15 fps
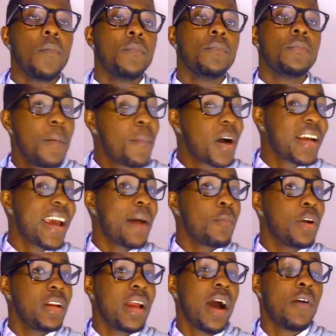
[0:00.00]
Mom, remember
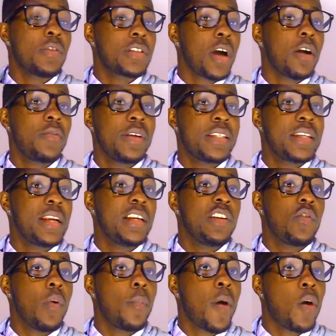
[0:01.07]
Cameron that I was always
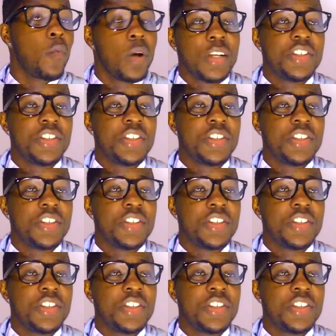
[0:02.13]
telling you about?